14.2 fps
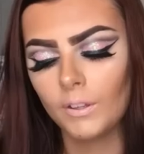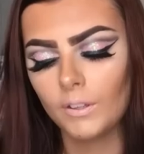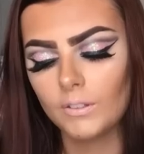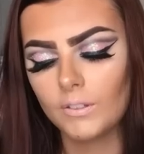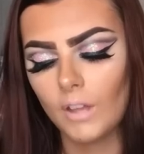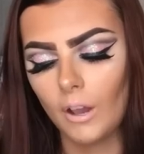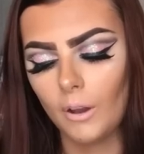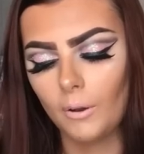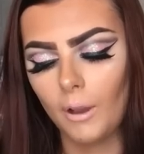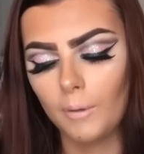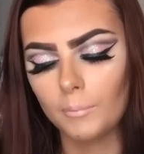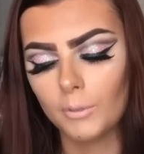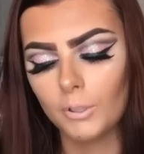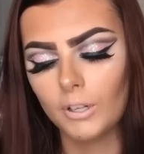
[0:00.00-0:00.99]
So
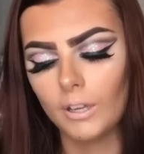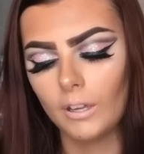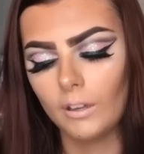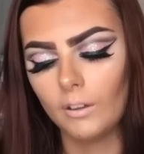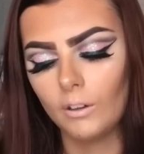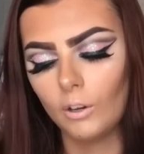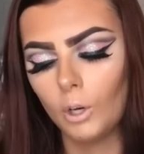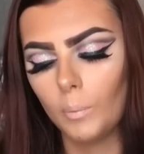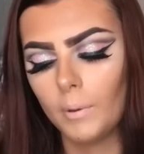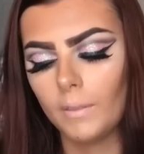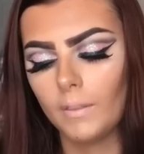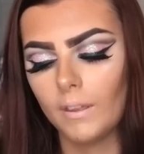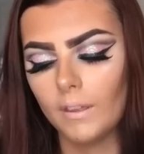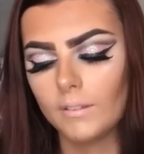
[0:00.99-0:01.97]
I'm going to
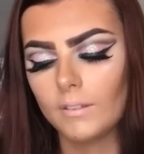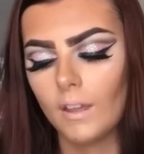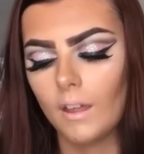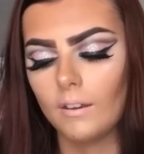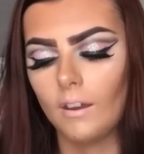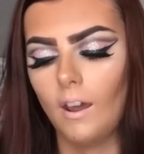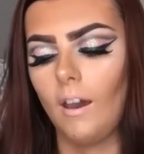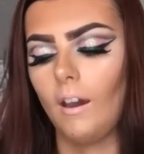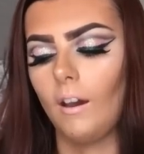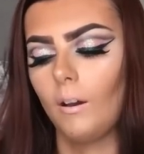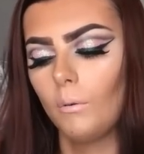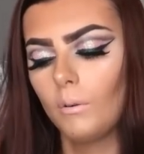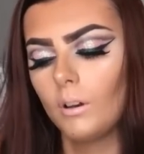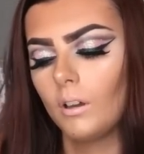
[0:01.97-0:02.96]
open this
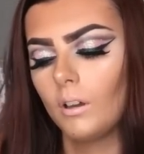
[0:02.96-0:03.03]
now.